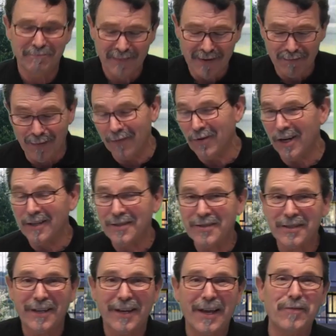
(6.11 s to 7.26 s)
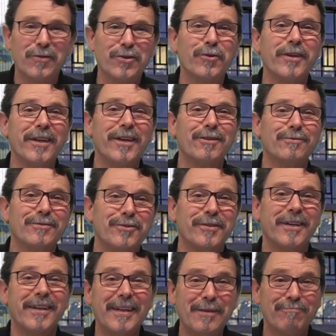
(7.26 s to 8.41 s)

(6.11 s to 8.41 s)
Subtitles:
marvelous having you here today.